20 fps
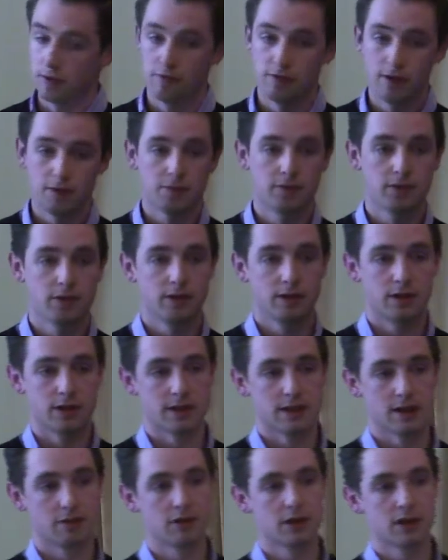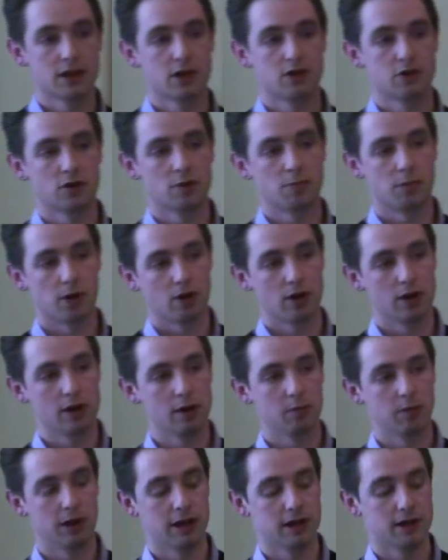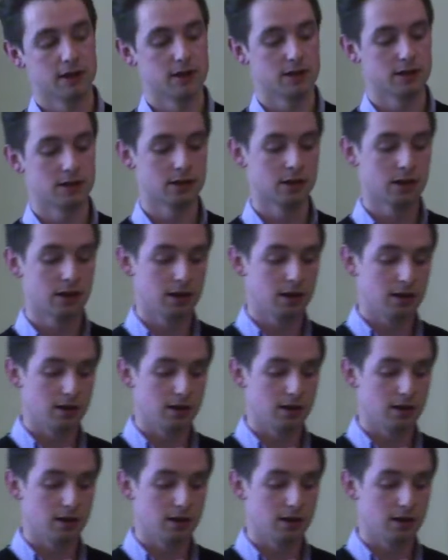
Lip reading: 5th to 7th century burial places,